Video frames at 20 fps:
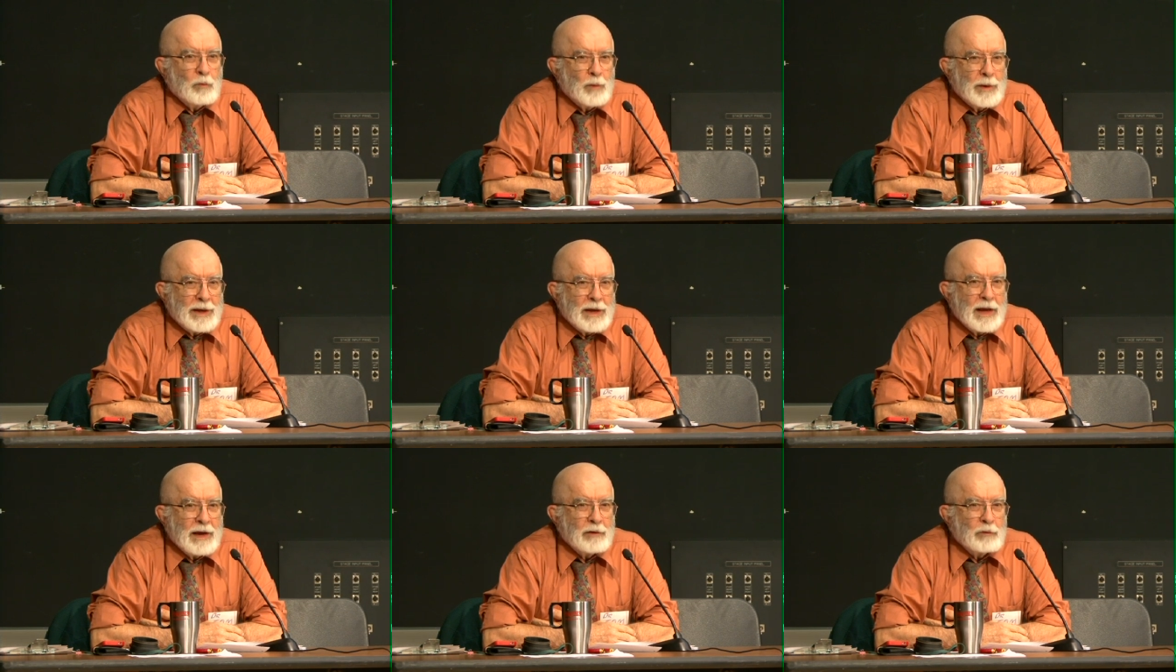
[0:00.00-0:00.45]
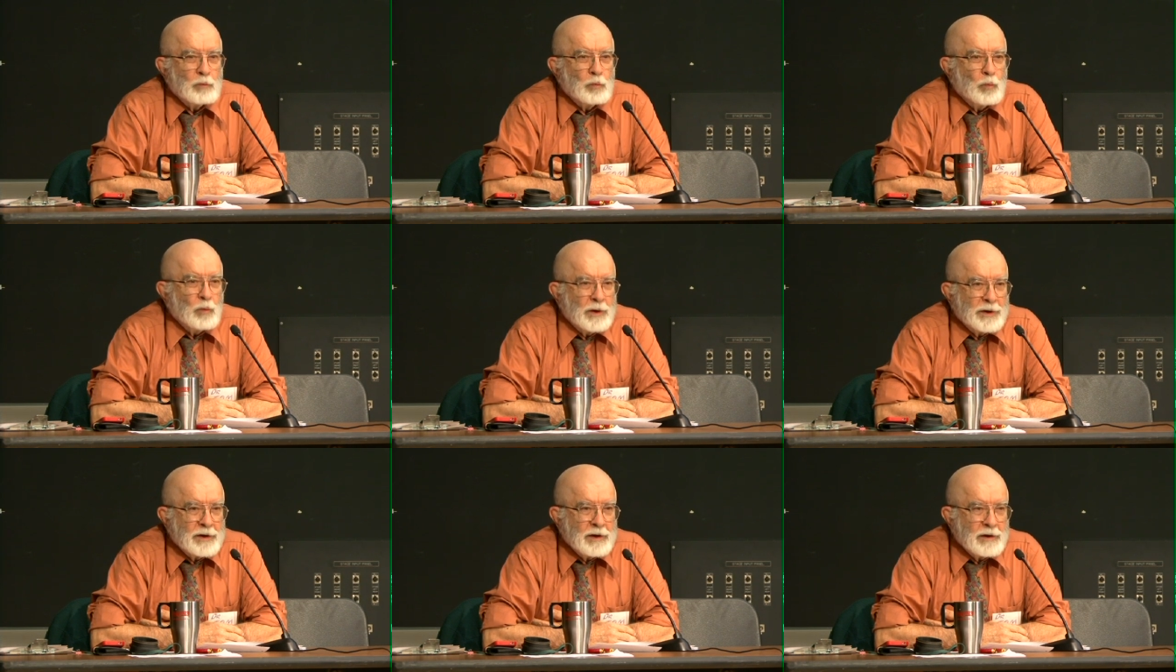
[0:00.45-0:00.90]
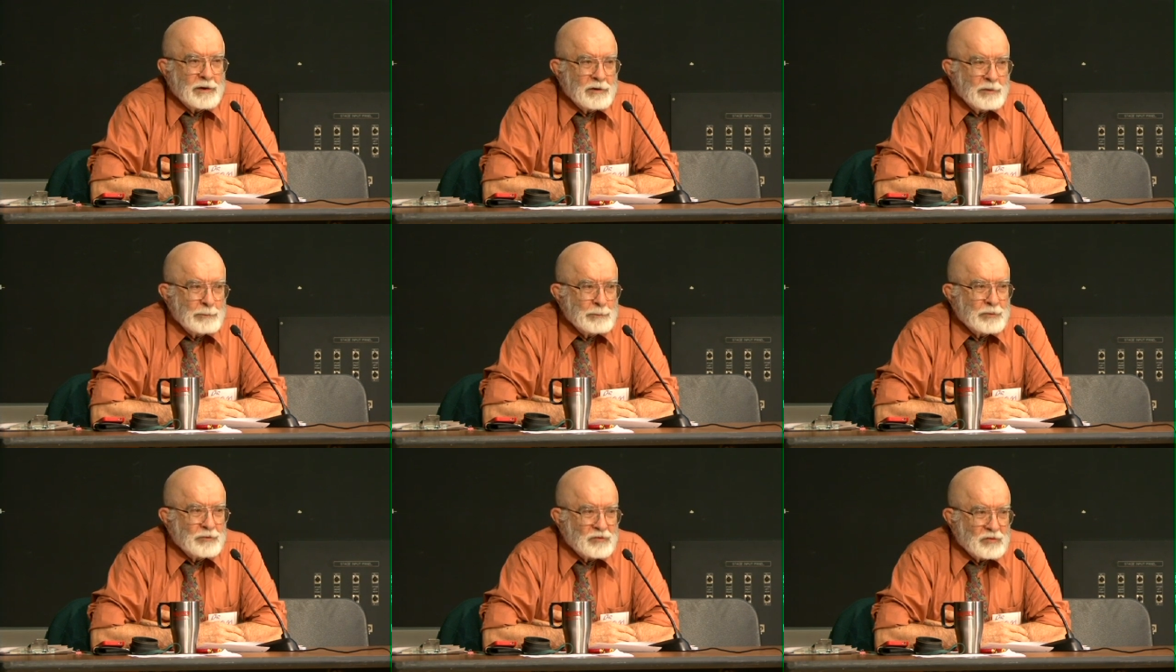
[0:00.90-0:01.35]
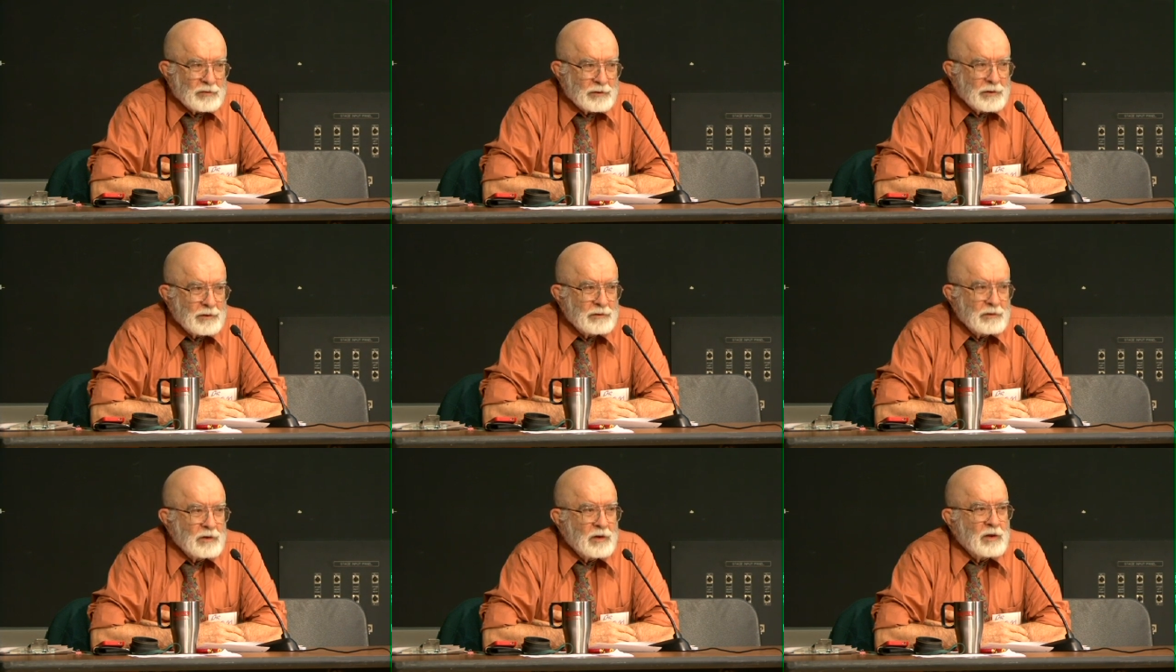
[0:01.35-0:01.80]
we had
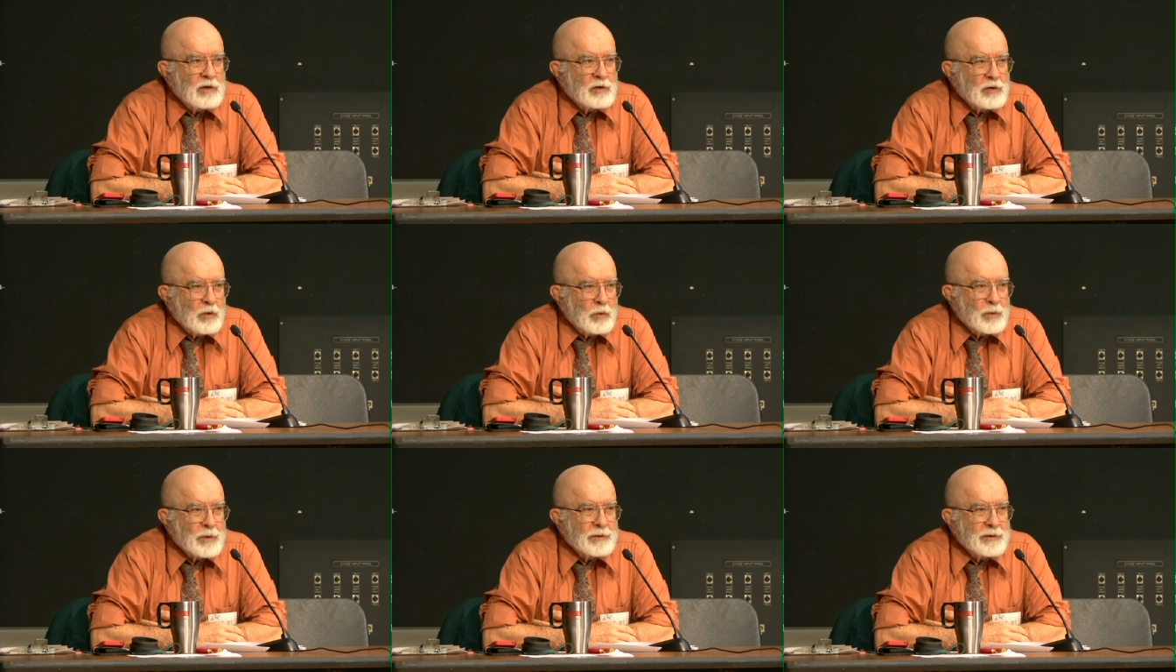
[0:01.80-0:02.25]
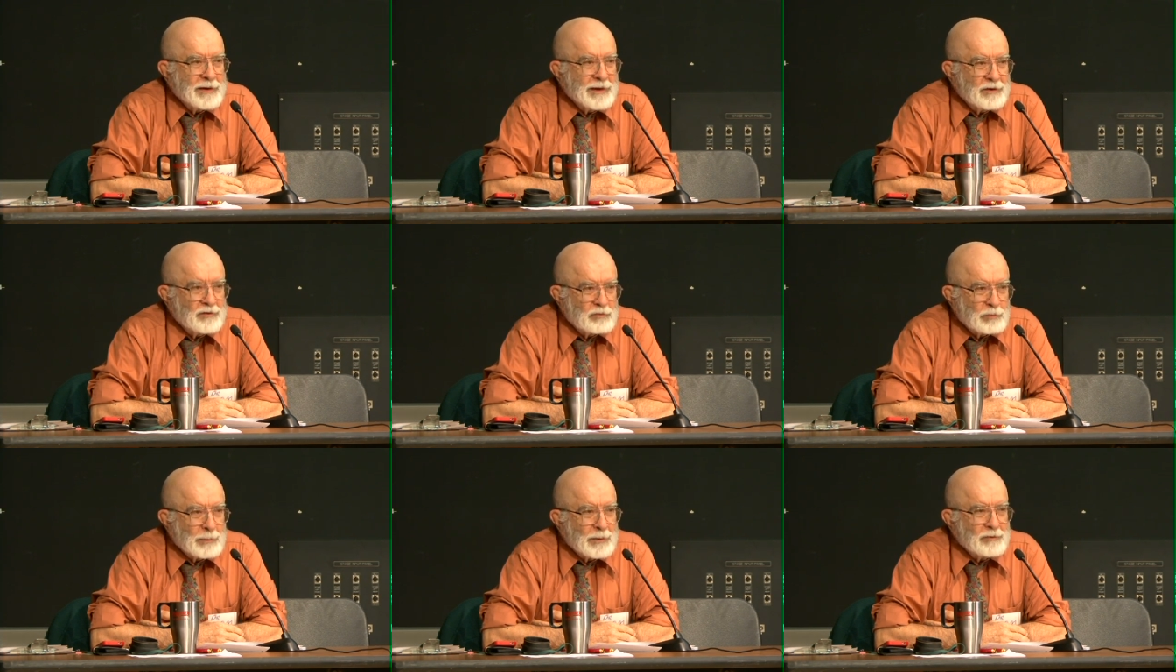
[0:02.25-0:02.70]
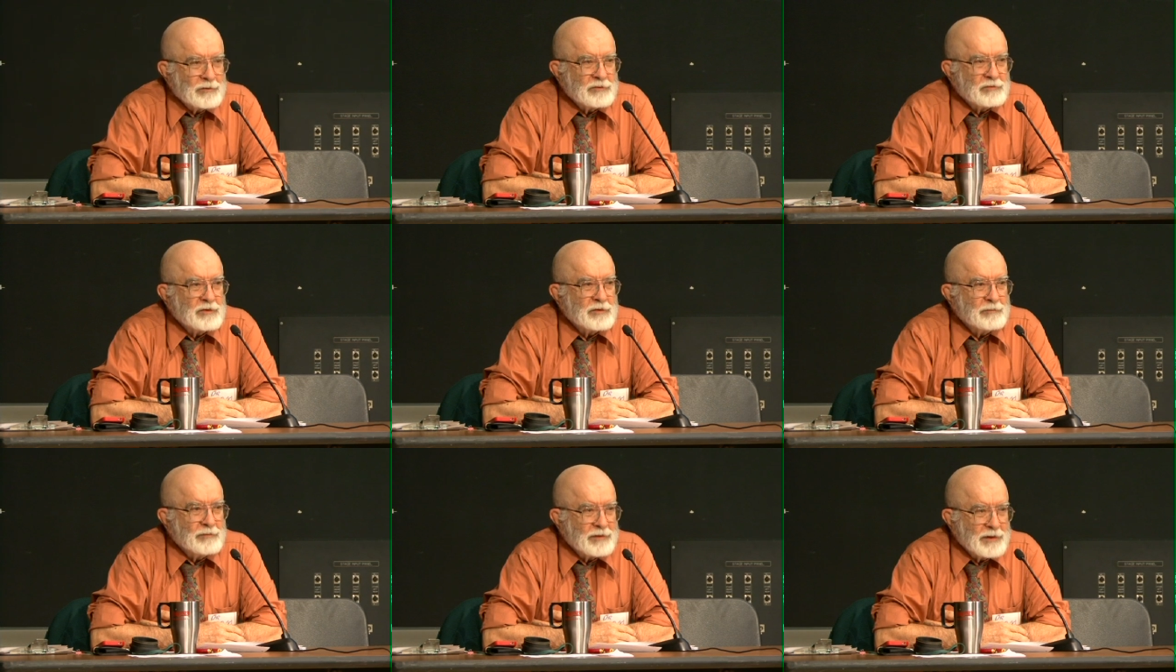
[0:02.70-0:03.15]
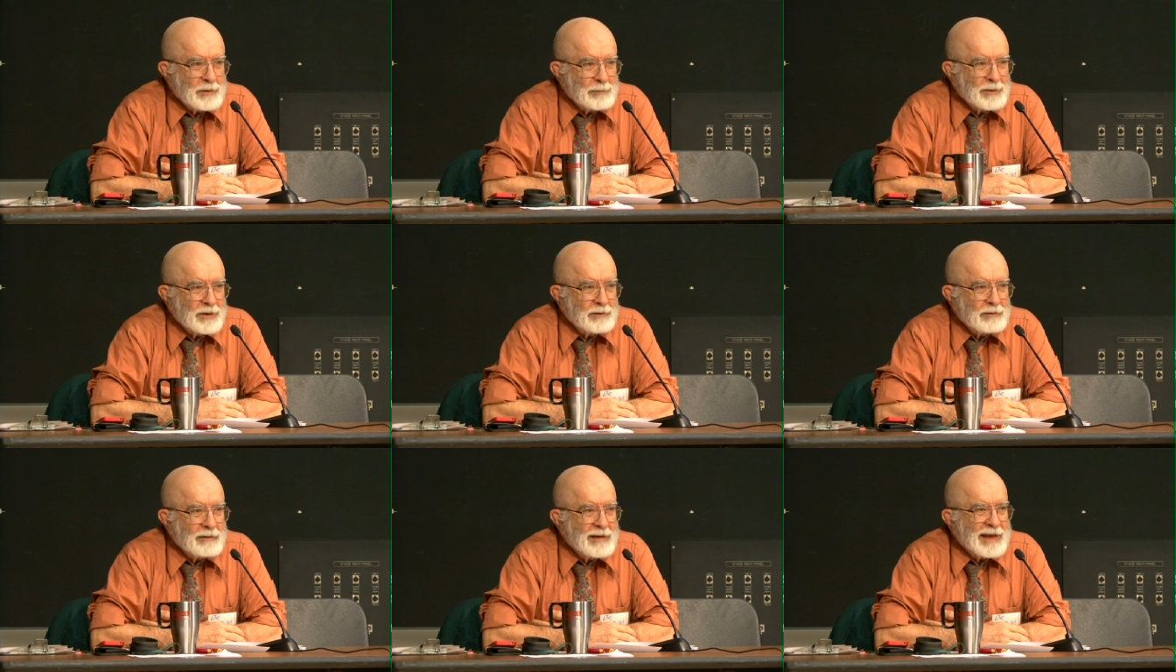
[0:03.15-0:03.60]
100% lower explosive
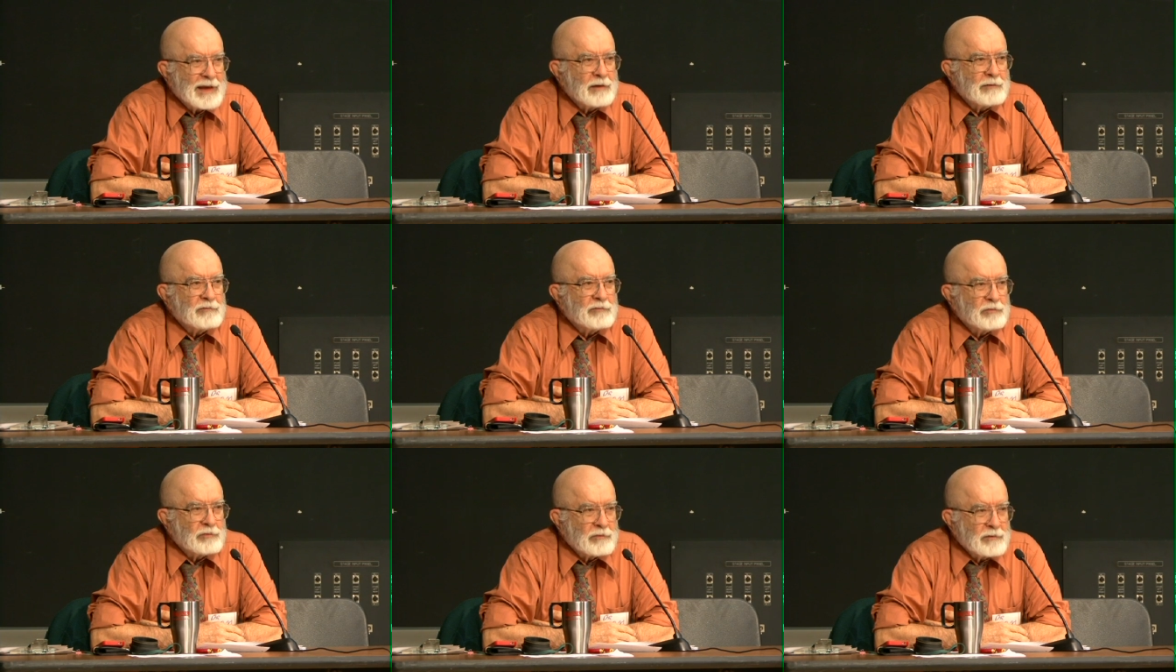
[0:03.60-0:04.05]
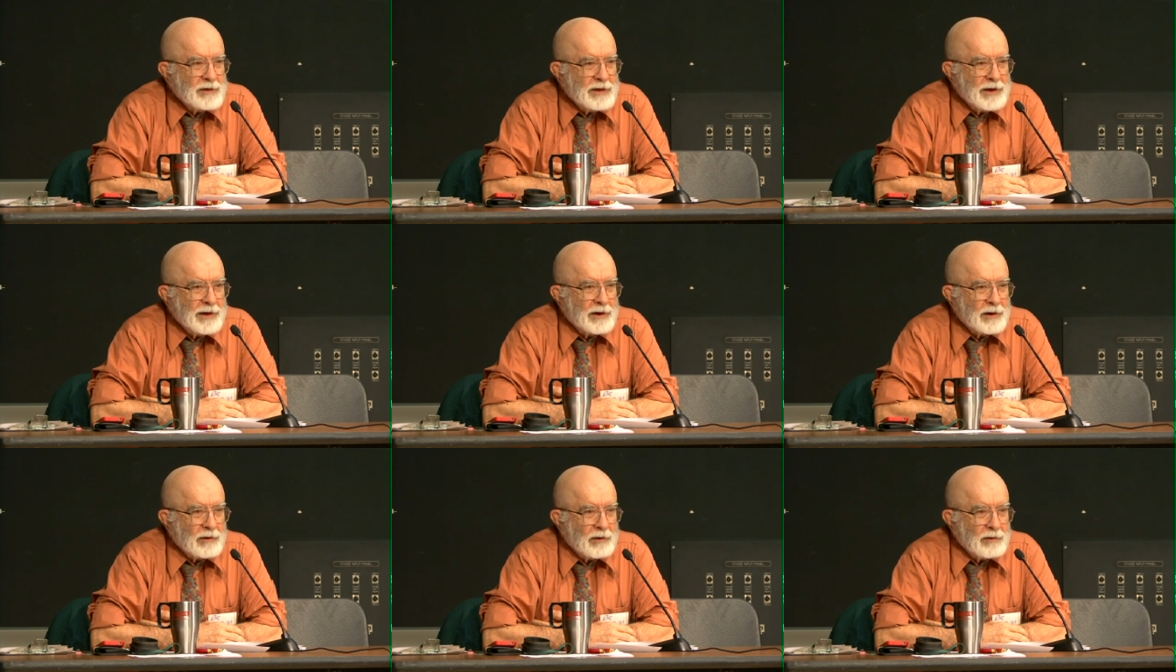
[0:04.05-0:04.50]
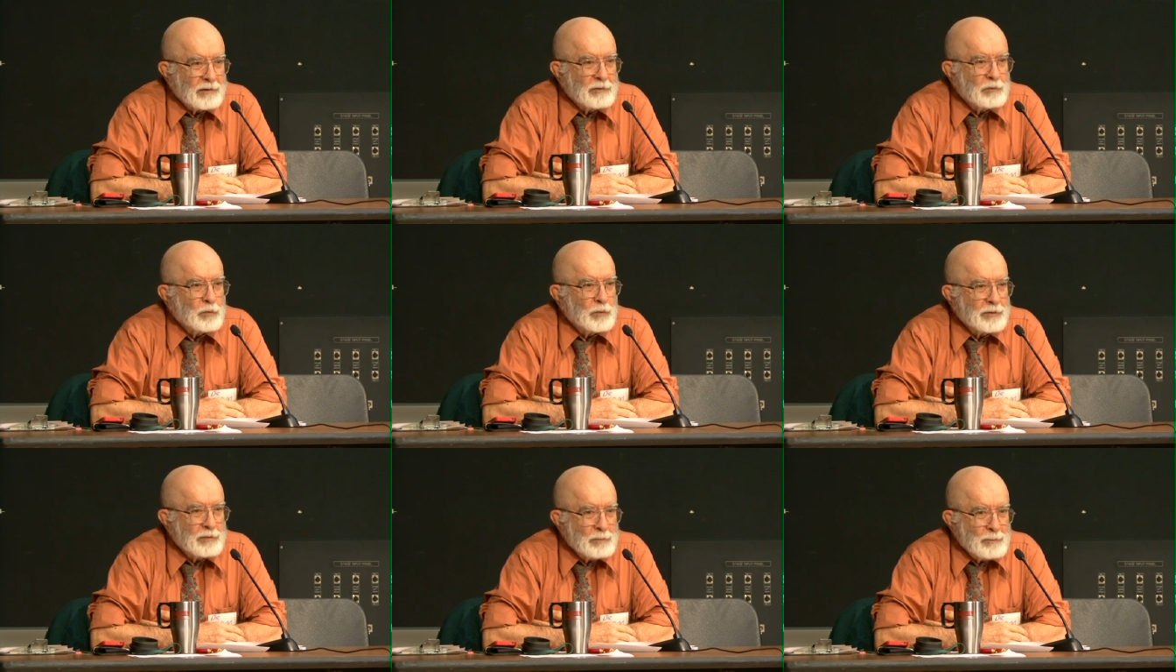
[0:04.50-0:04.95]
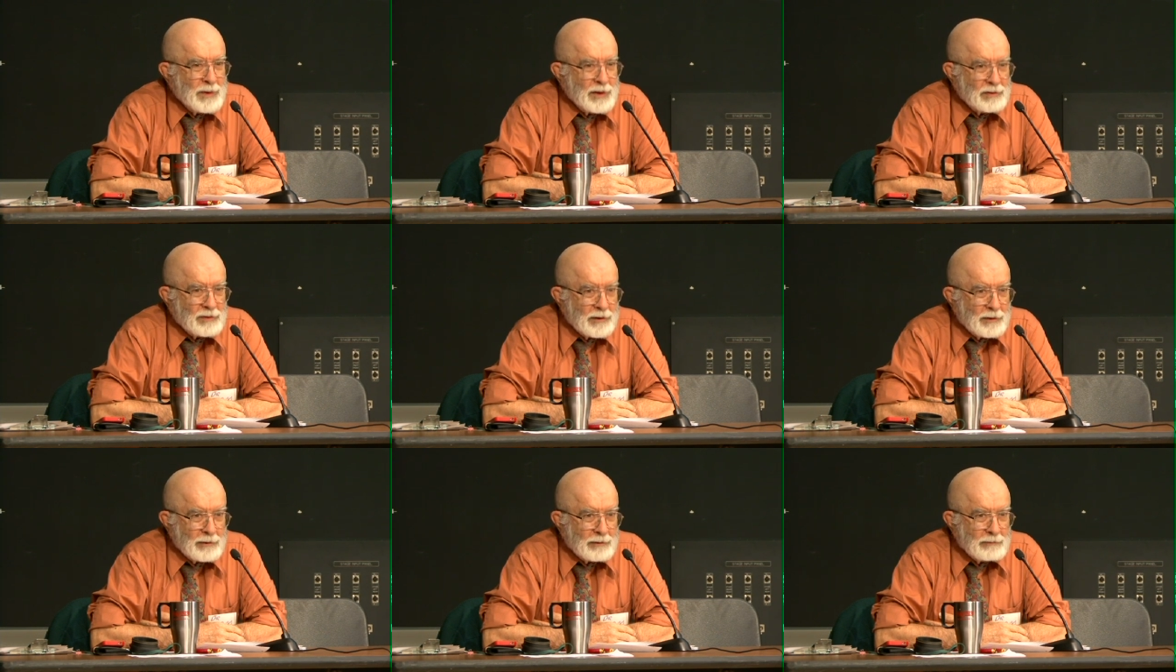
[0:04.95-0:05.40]
limit and free air with
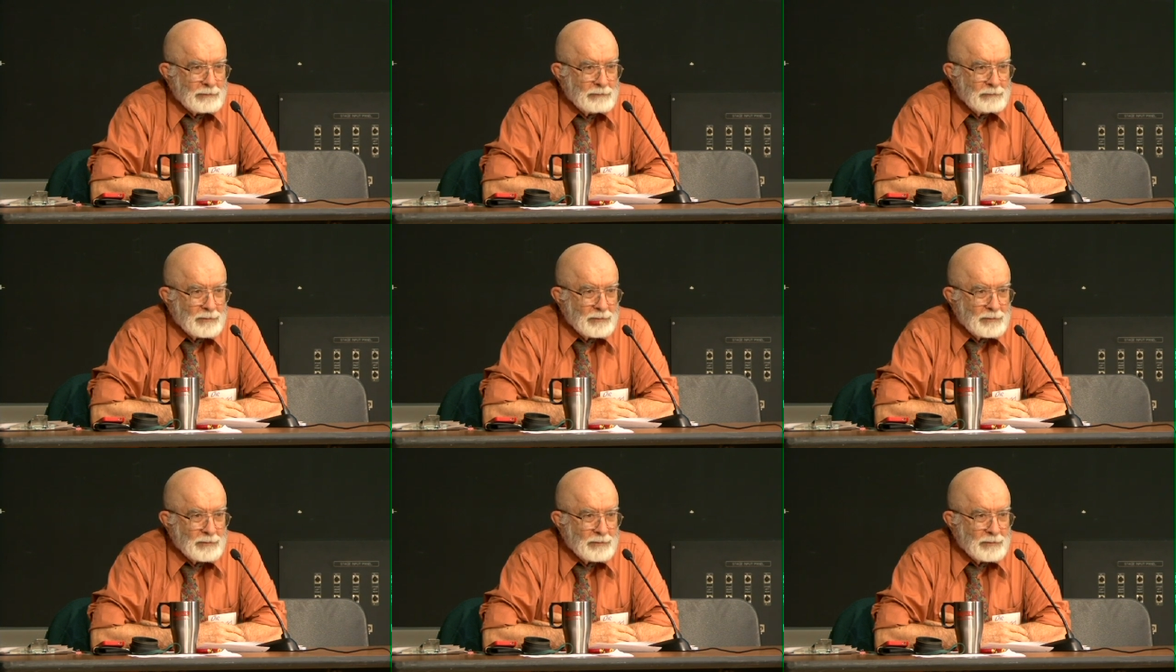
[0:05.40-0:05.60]
methane.